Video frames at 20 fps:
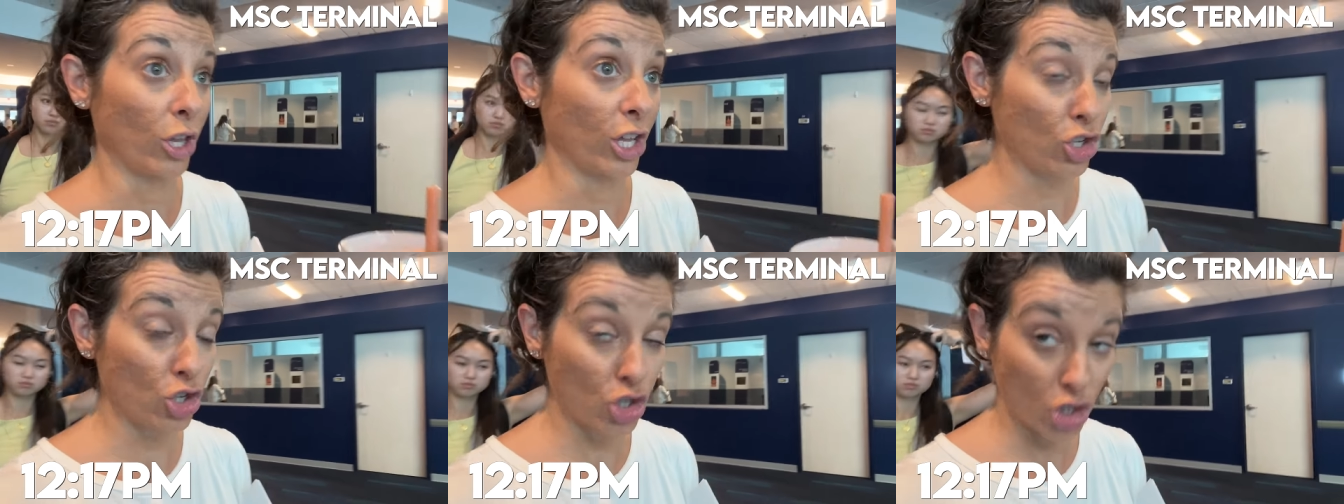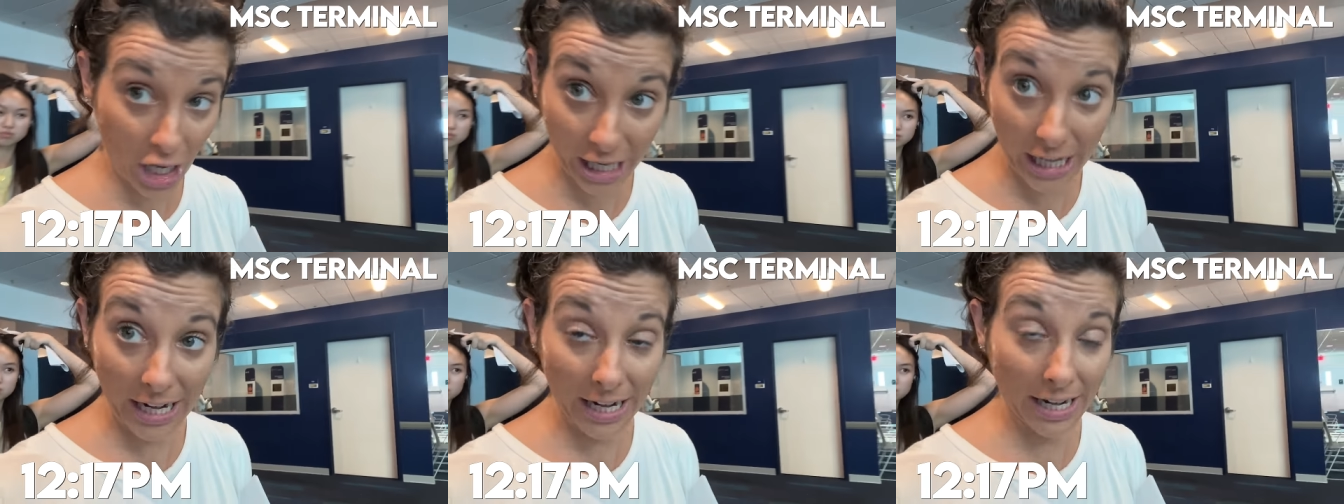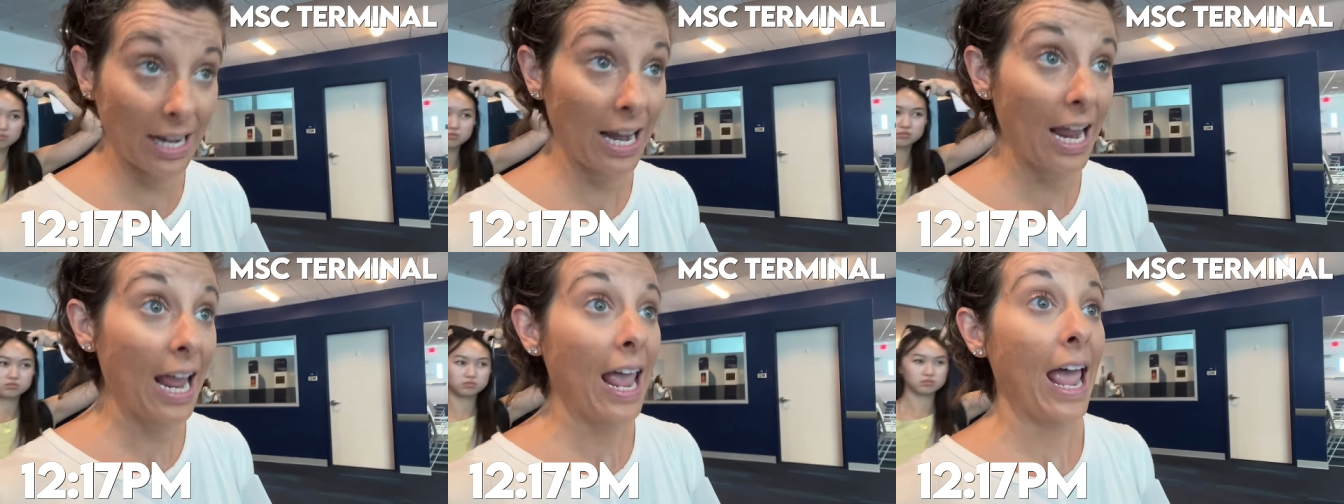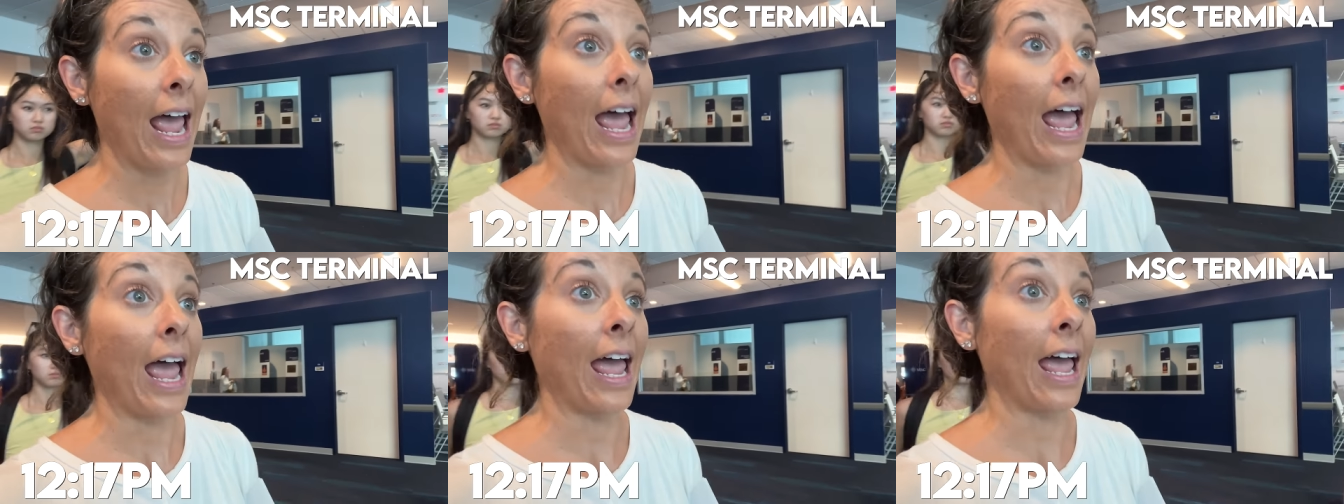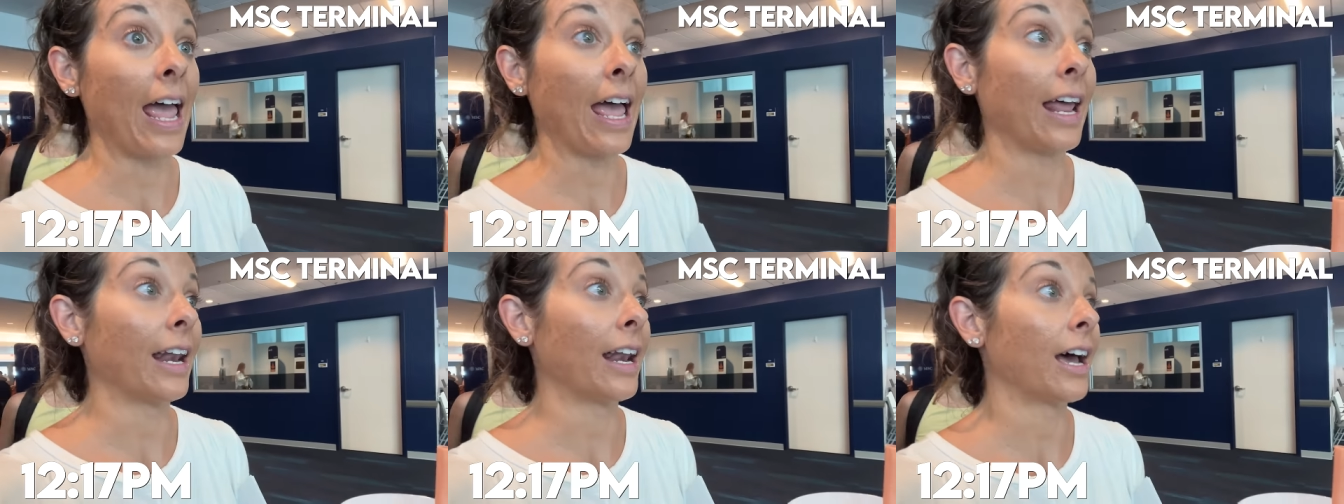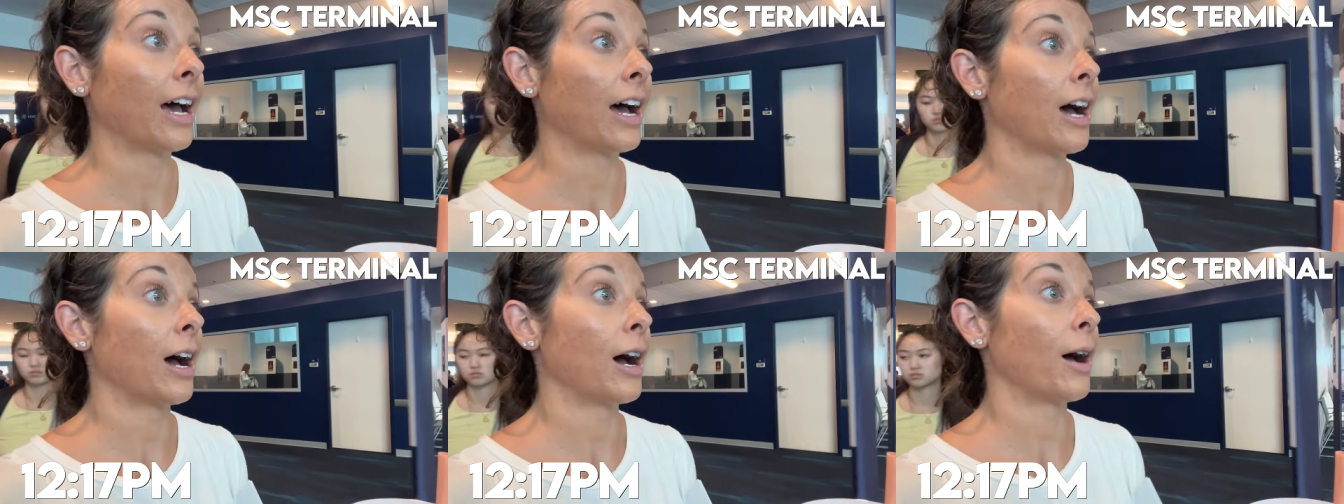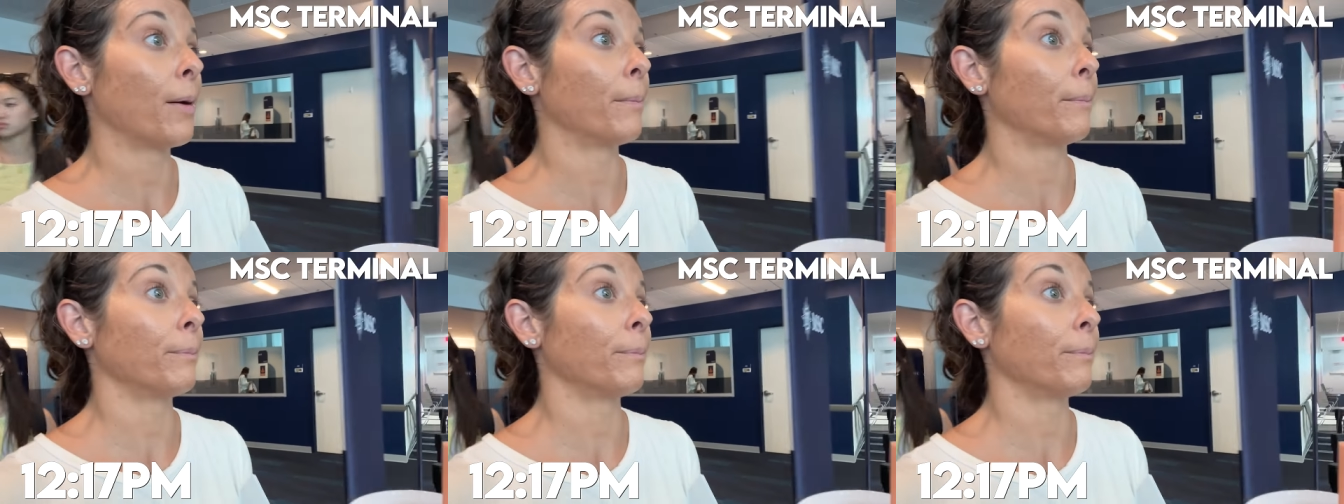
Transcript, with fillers: the check-in and um,